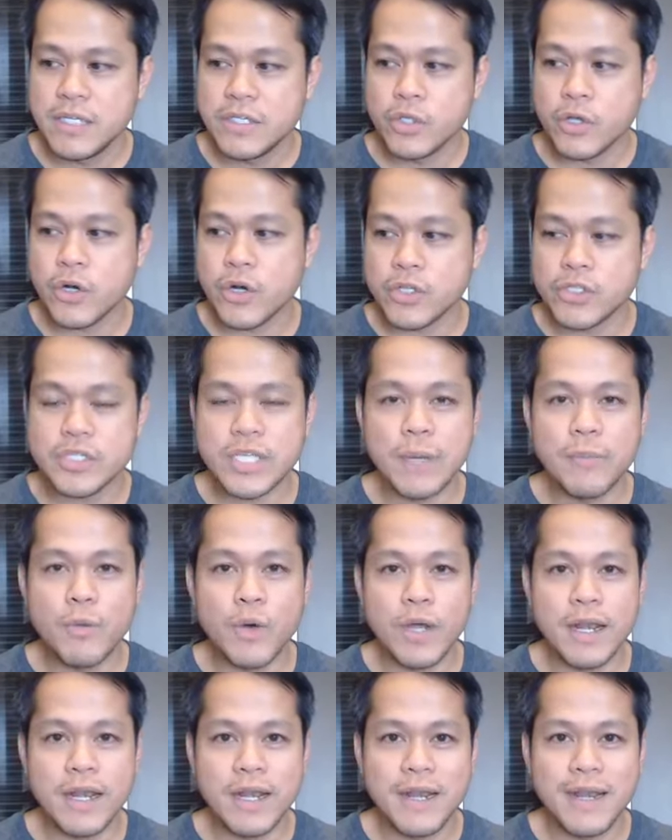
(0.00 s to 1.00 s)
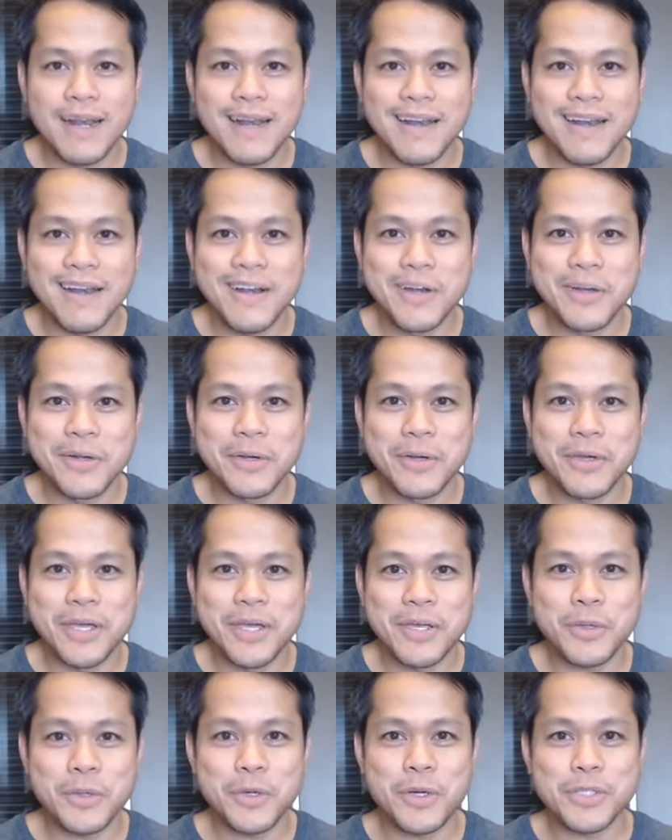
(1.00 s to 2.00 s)
you heard someone,
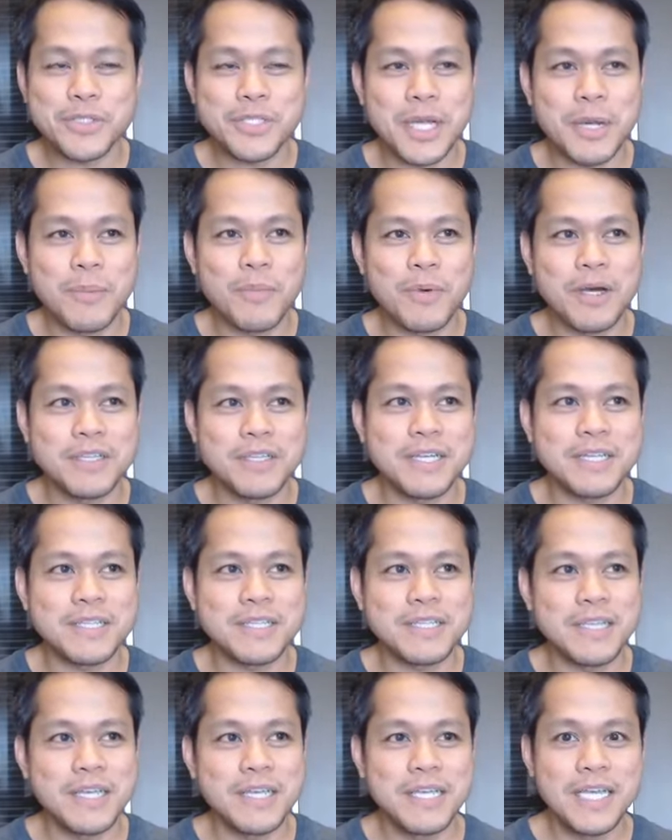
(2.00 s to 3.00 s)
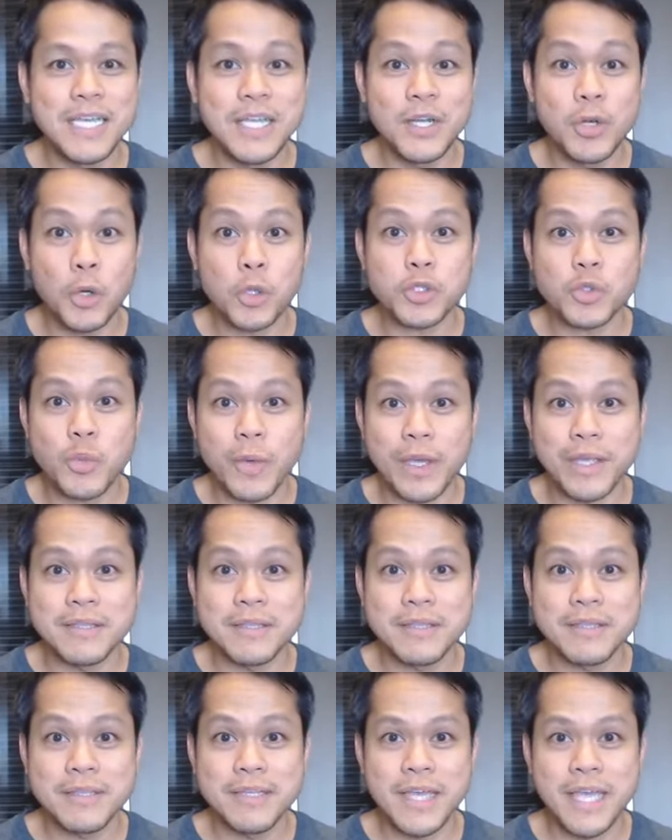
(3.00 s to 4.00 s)
okay? You heard someone that he lost
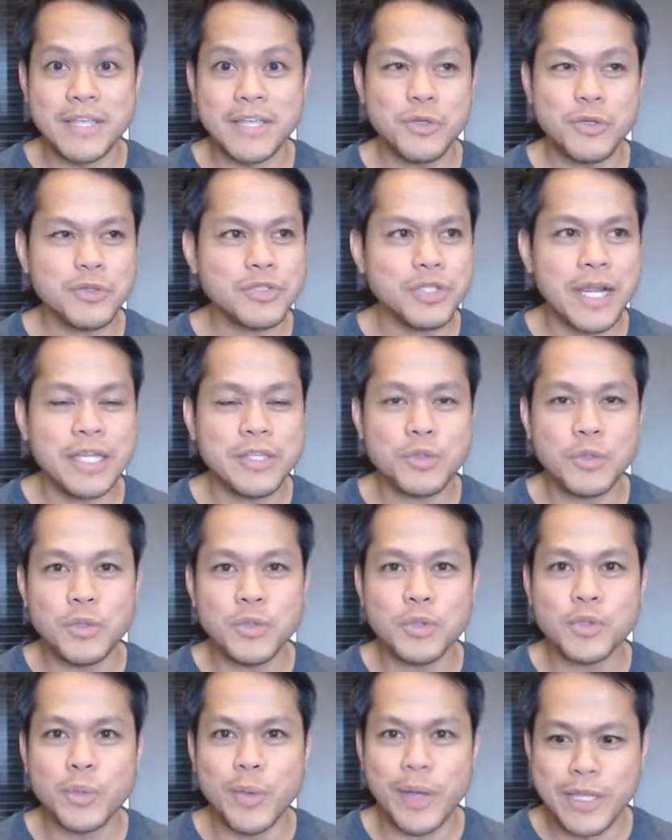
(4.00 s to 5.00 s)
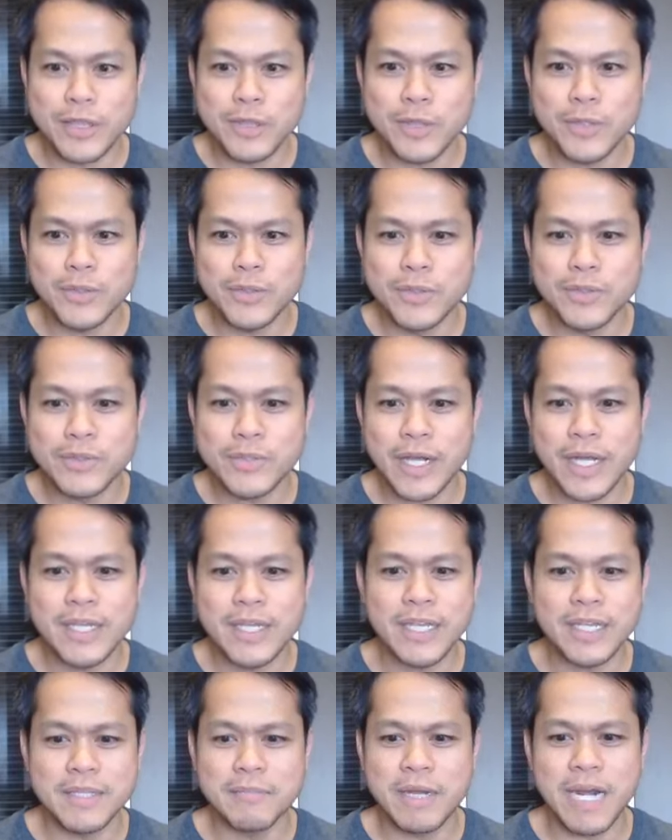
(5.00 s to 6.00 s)
weight and you're trying to lose weight too,
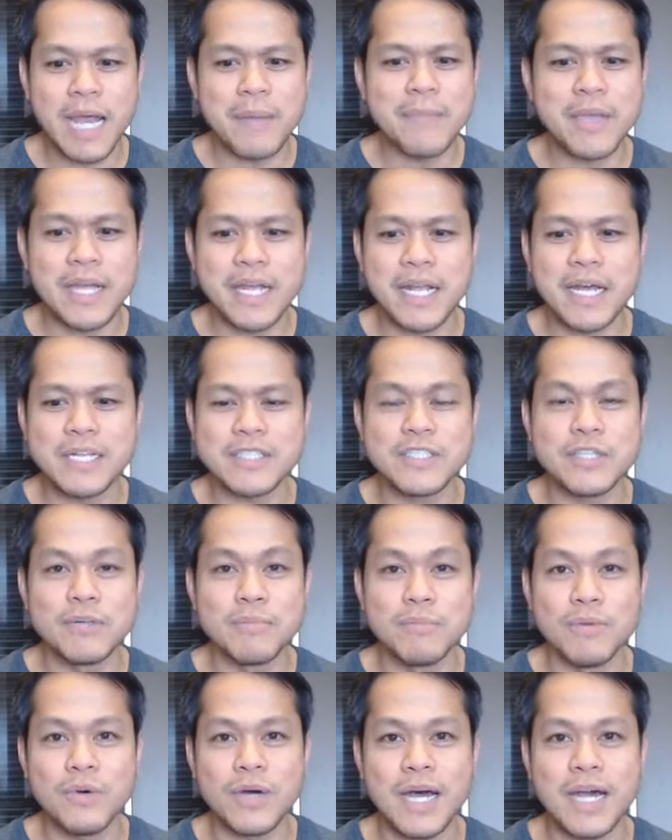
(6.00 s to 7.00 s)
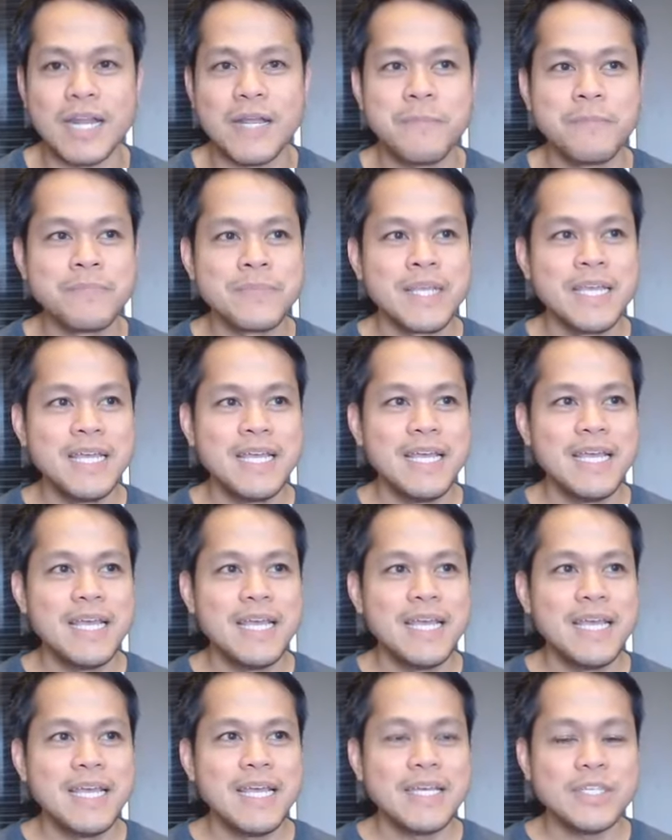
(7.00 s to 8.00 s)
right? And marami ka nang sinubukan.
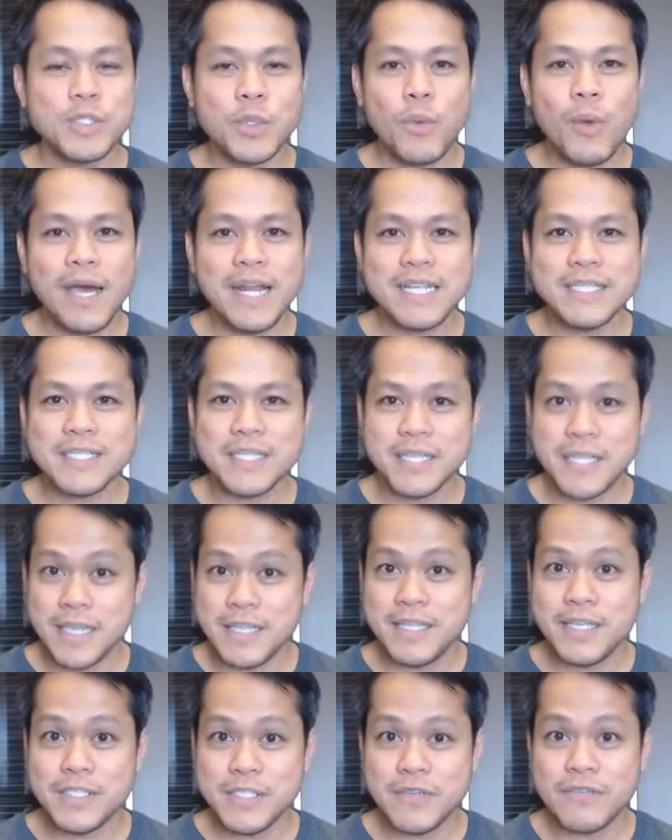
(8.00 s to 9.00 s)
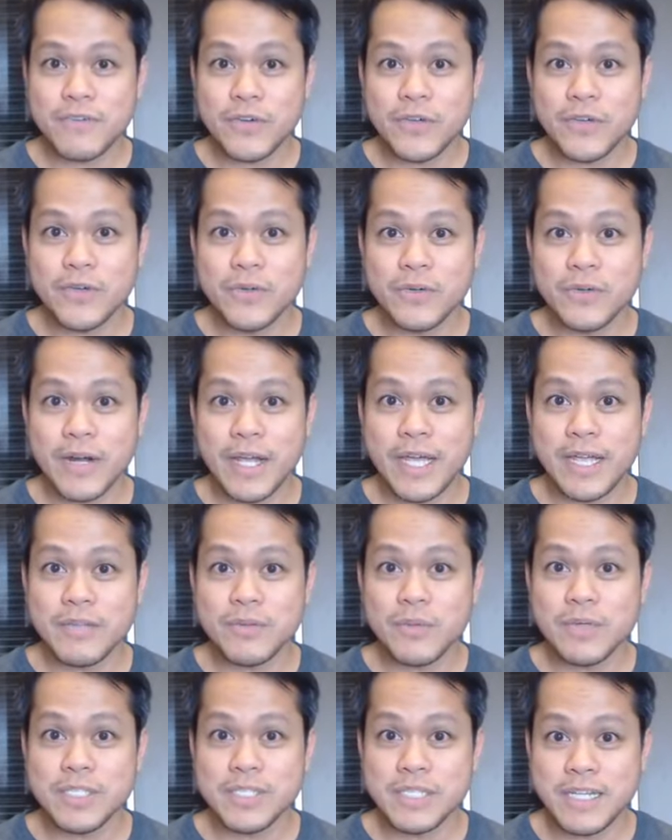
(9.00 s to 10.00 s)
So what is the tendency for you,
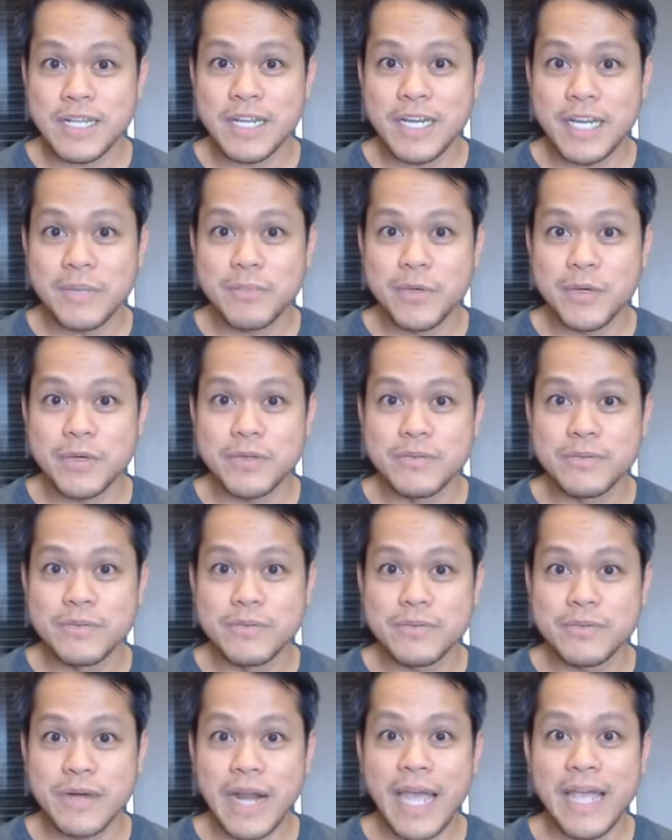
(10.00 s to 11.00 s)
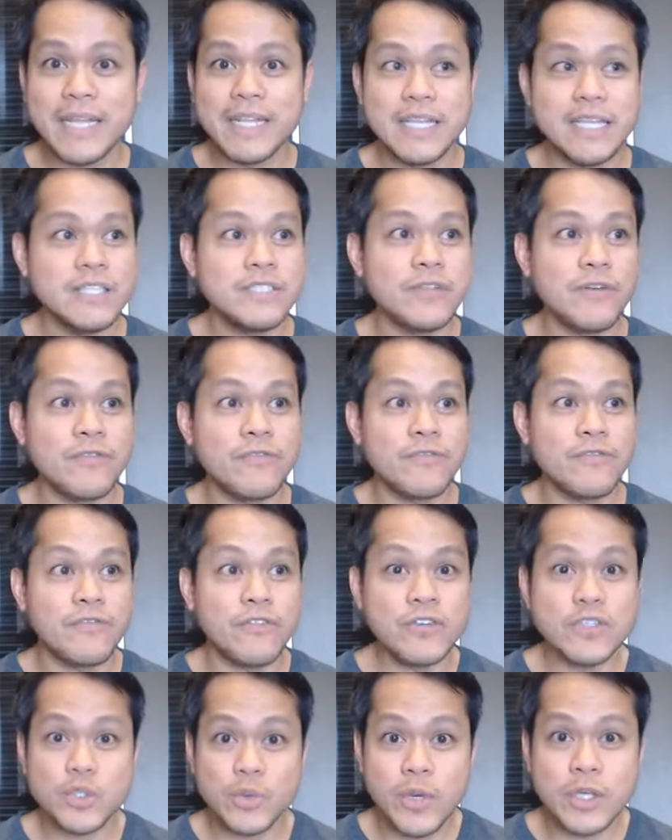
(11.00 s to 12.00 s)
right? Once narinig mo yun, right? Is the
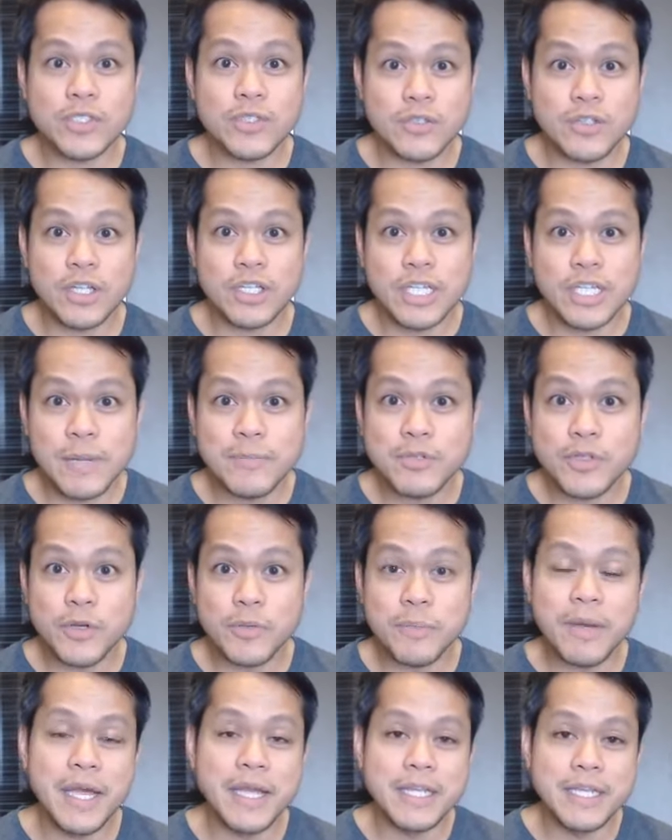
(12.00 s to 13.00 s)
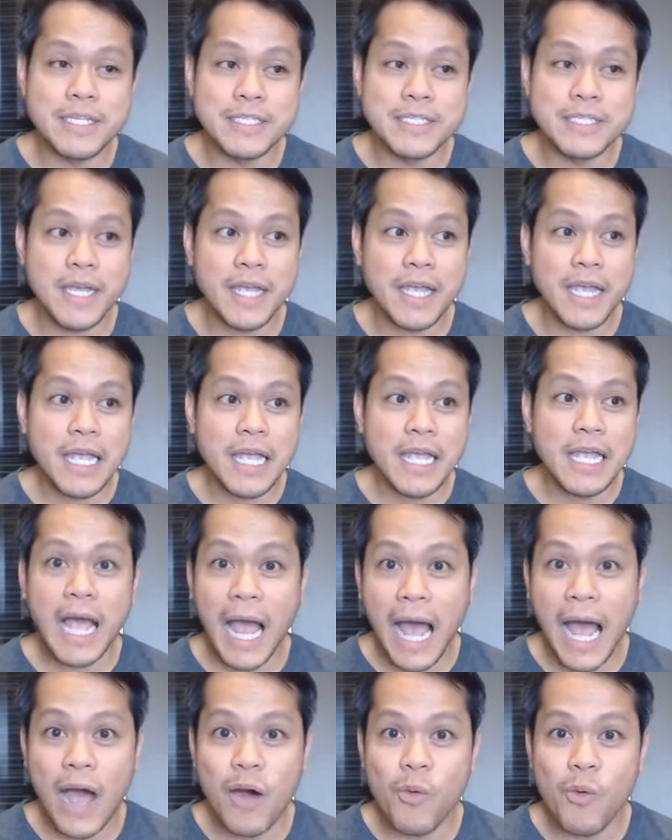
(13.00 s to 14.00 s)
first question that comes to your mind is like,
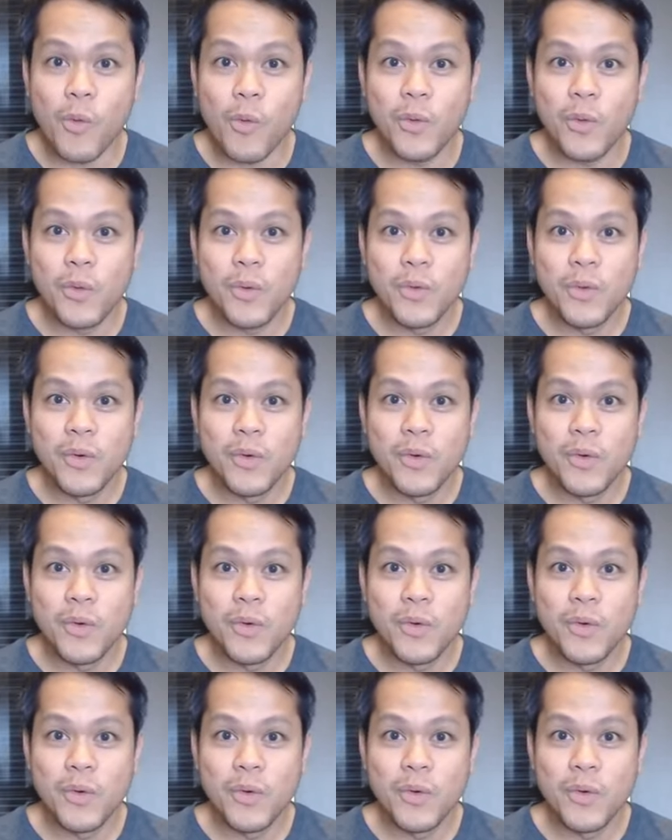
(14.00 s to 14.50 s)
how?